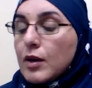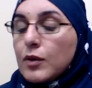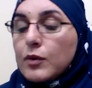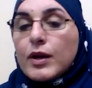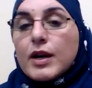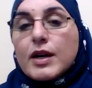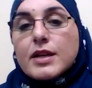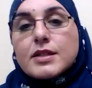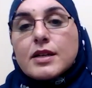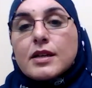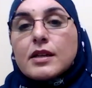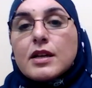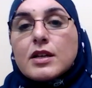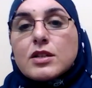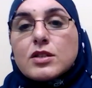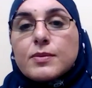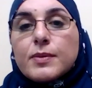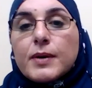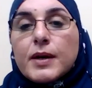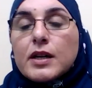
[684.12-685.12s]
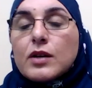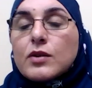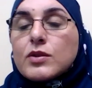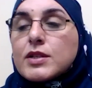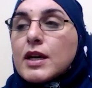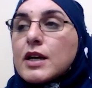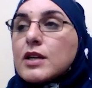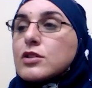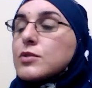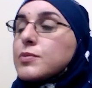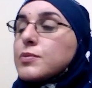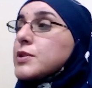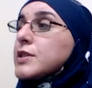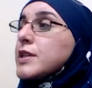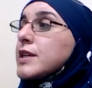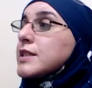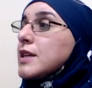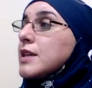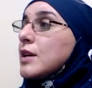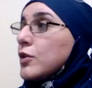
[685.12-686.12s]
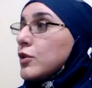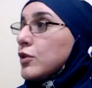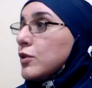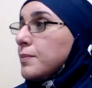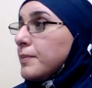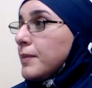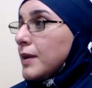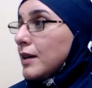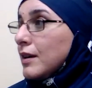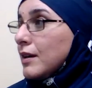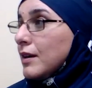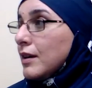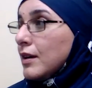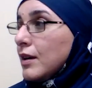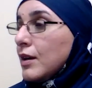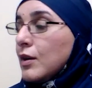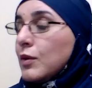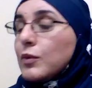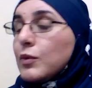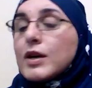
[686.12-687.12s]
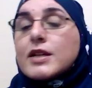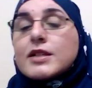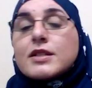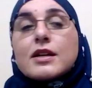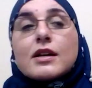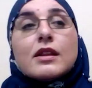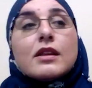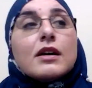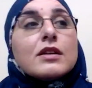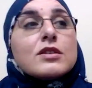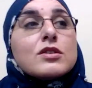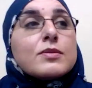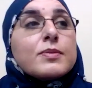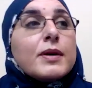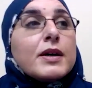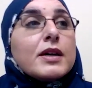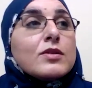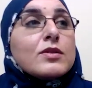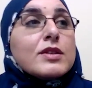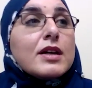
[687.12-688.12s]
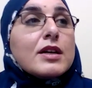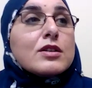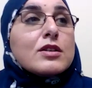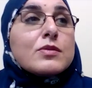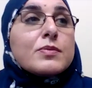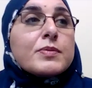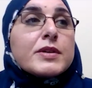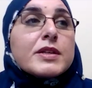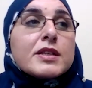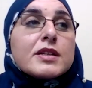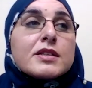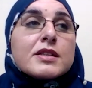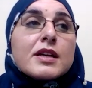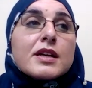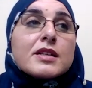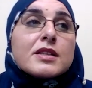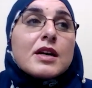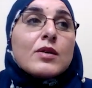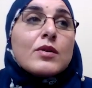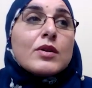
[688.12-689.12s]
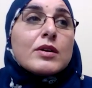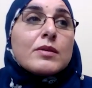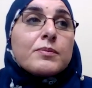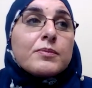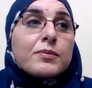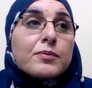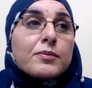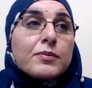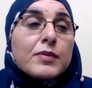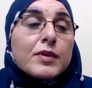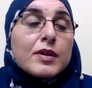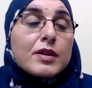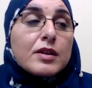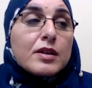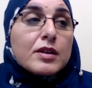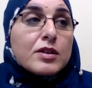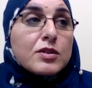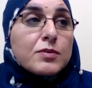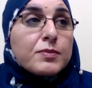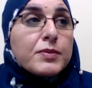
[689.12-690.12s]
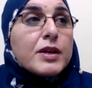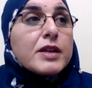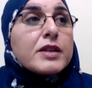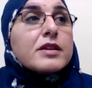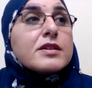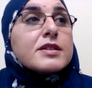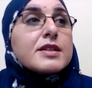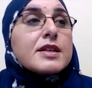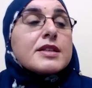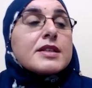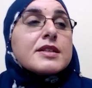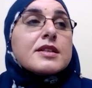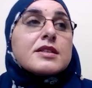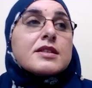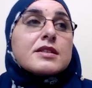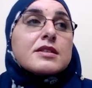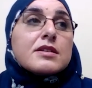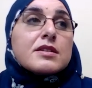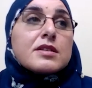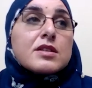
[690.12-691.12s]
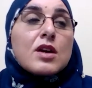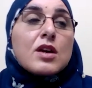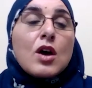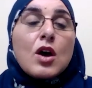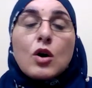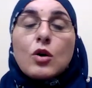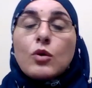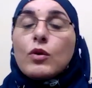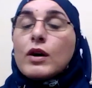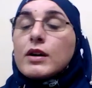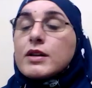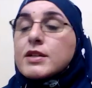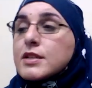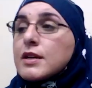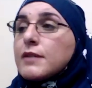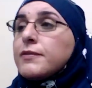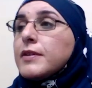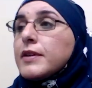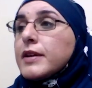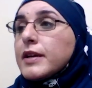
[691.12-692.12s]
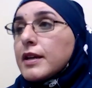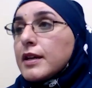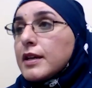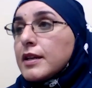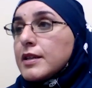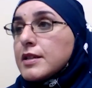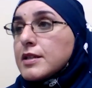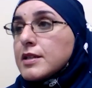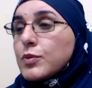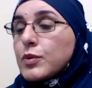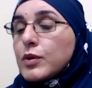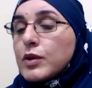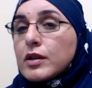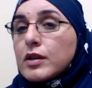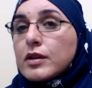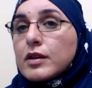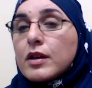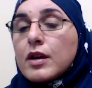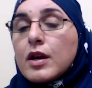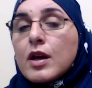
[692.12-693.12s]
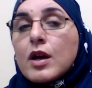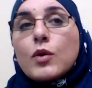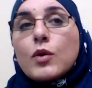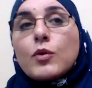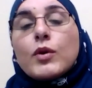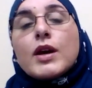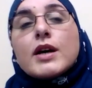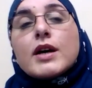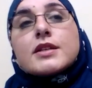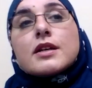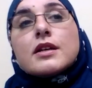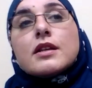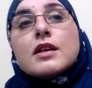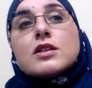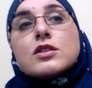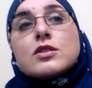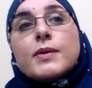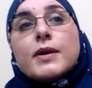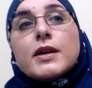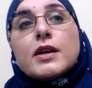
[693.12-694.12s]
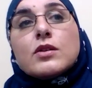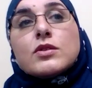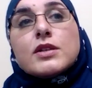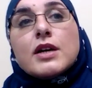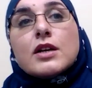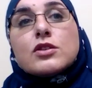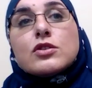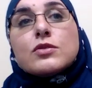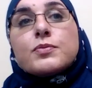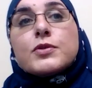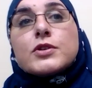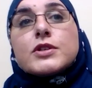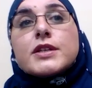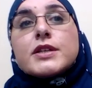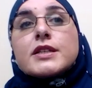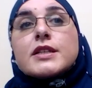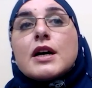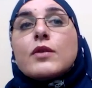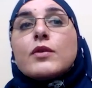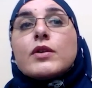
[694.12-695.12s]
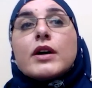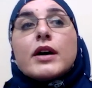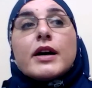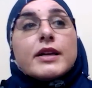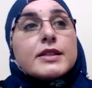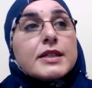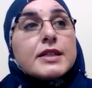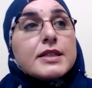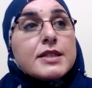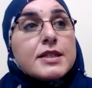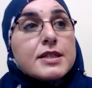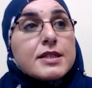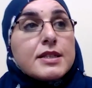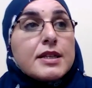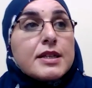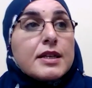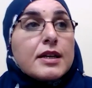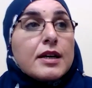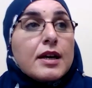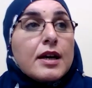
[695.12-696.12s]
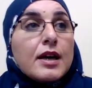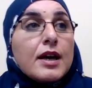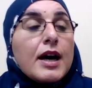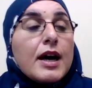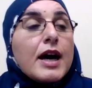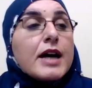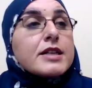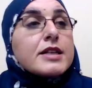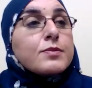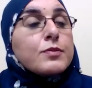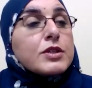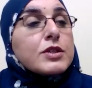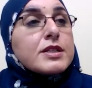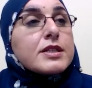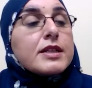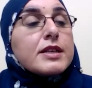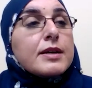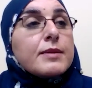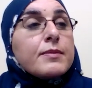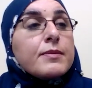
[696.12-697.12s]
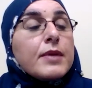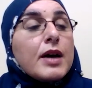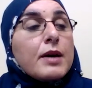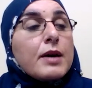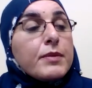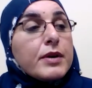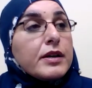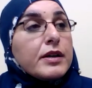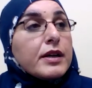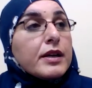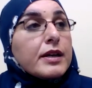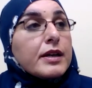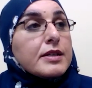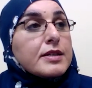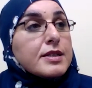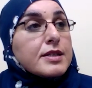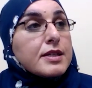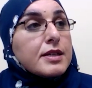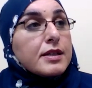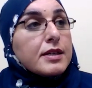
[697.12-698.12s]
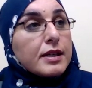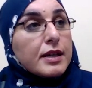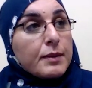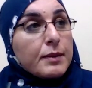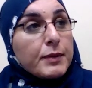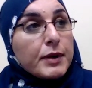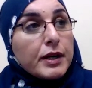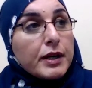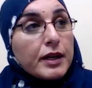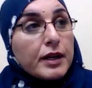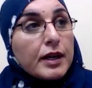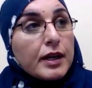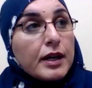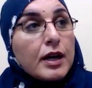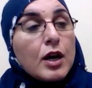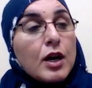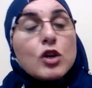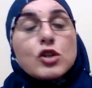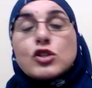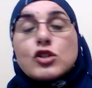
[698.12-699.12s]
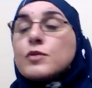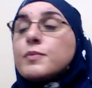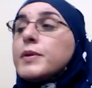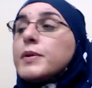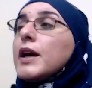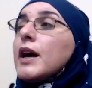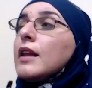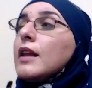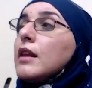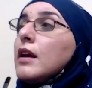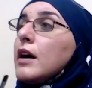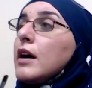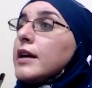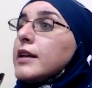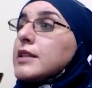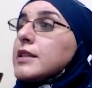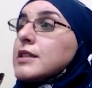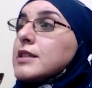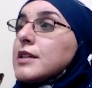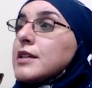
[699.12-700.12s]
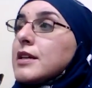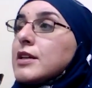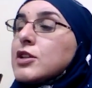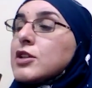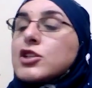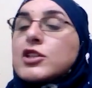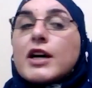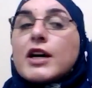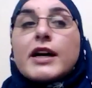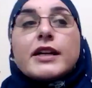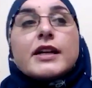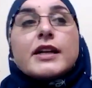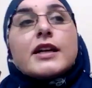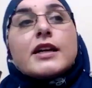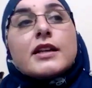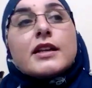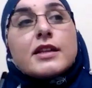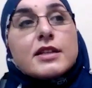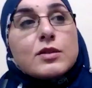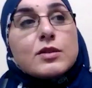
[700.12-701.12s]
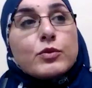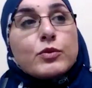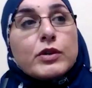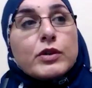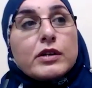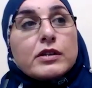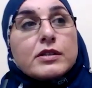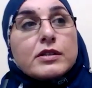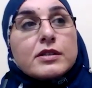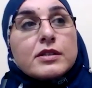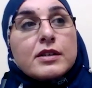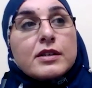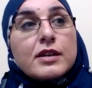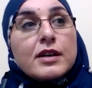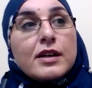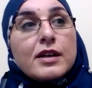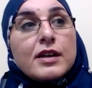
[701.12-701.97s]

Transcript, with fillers: We ask Allah subhanahu wa ta'ala to protect our ummah. We ask Allah subhanahu wa ta'ala to protect our brothers and sisters who are suffering in this world. We ask Allah subhanahu wa ta'ala to protect our identity as Muslim Americans here in America to be a light shining in this world.